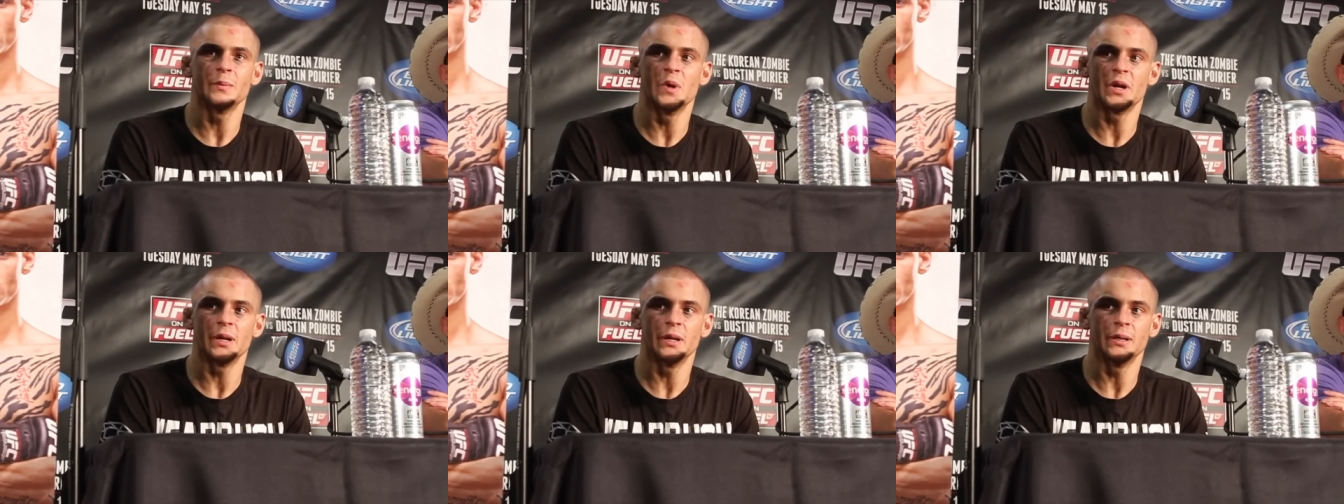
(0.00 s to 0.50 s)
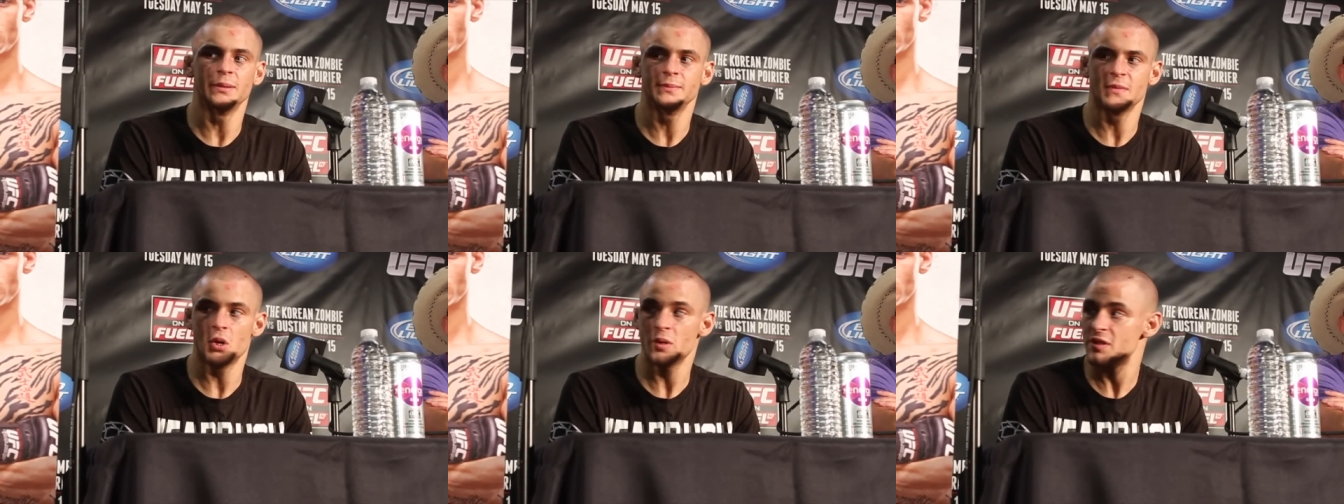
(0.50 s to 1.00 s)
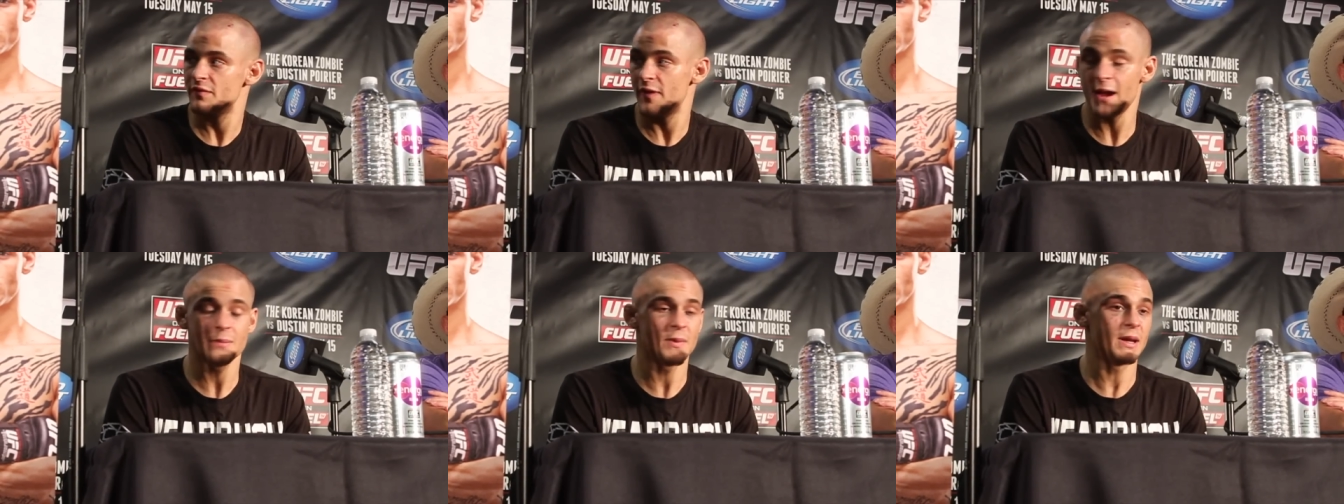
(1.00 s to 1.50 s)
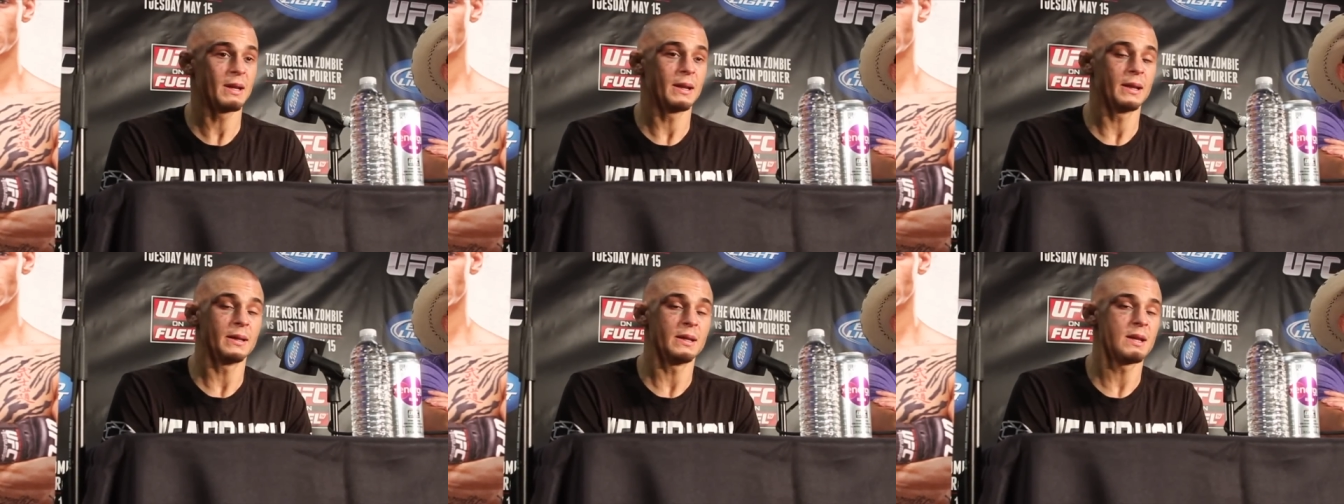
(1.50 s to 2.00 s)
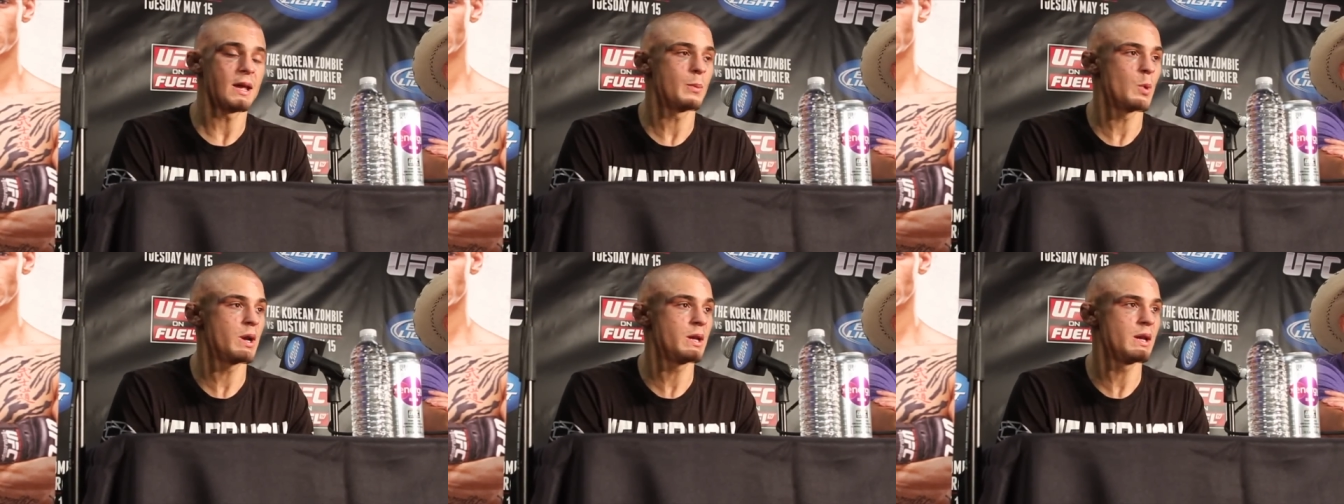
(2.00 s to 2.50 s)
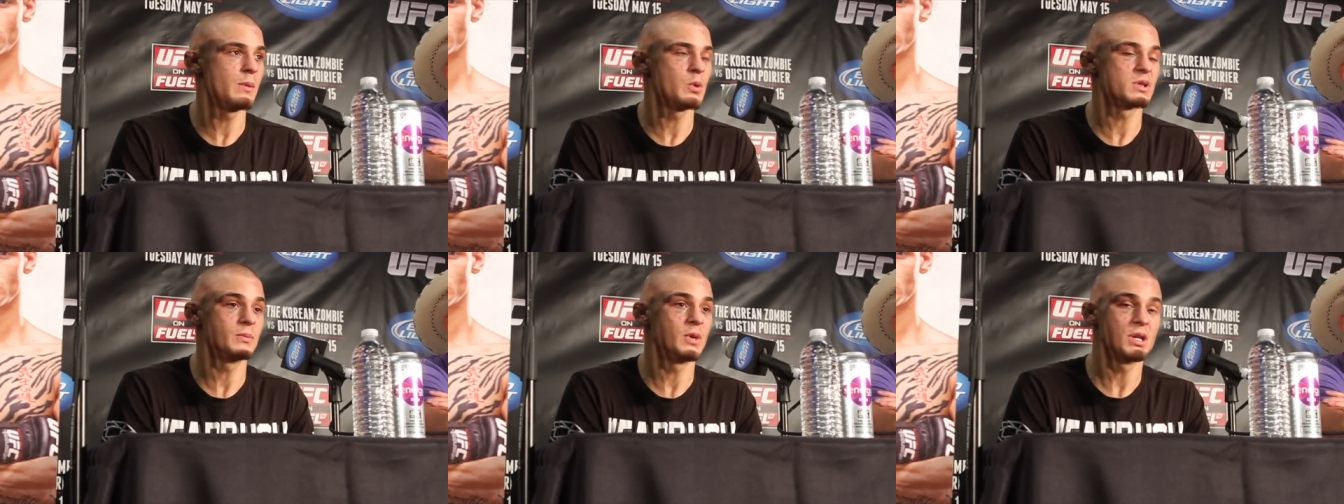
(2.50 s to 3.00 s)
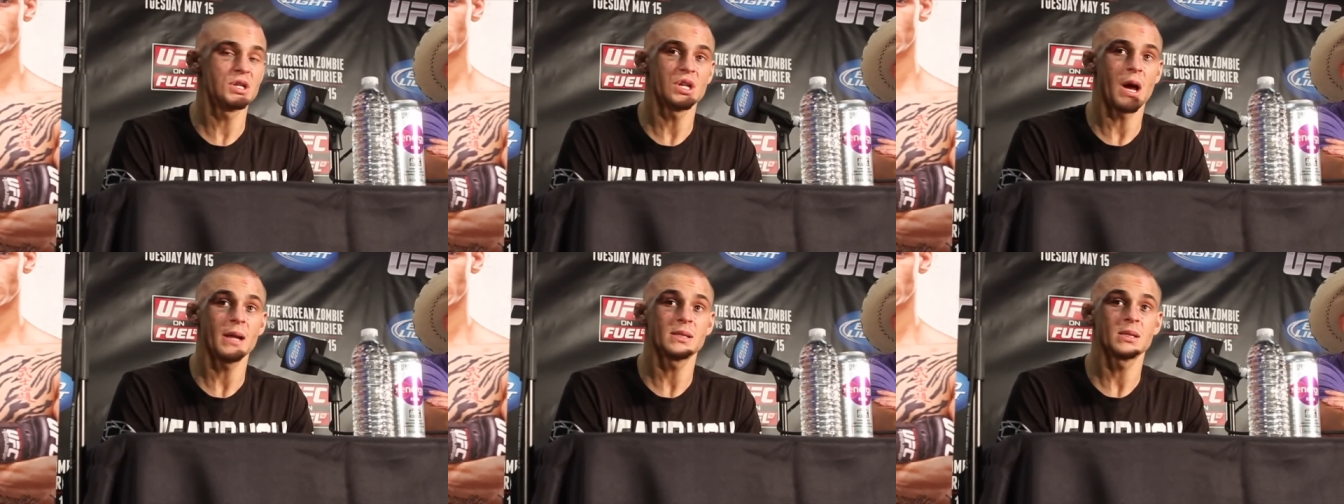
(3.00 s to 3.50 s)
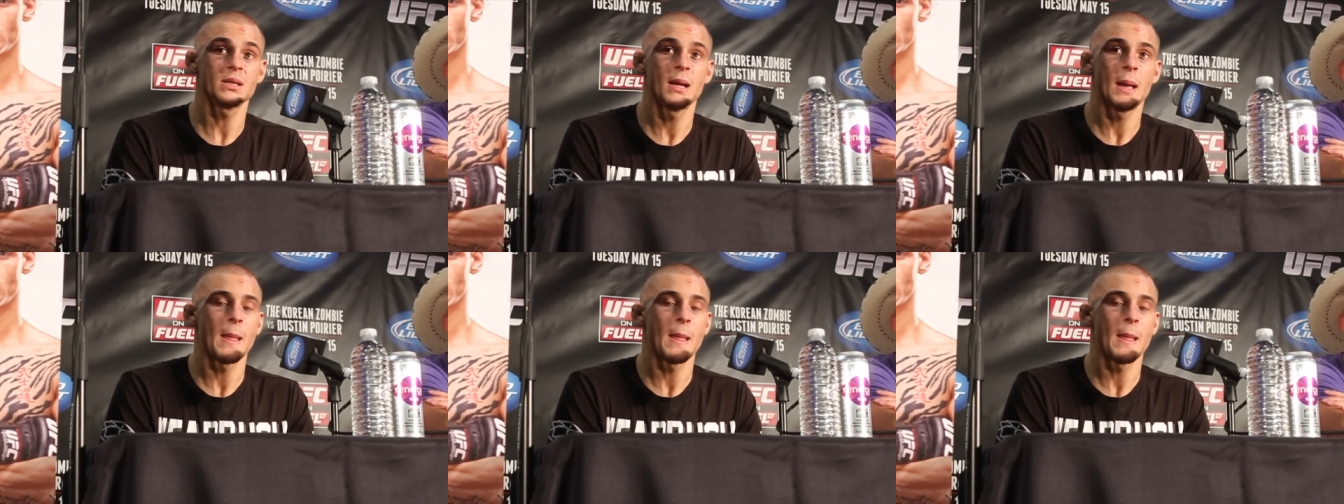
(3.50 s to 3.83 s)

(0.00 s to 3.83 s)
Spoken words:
But, you know, it's a fight, man. And then he came ready, hit me with some good shots.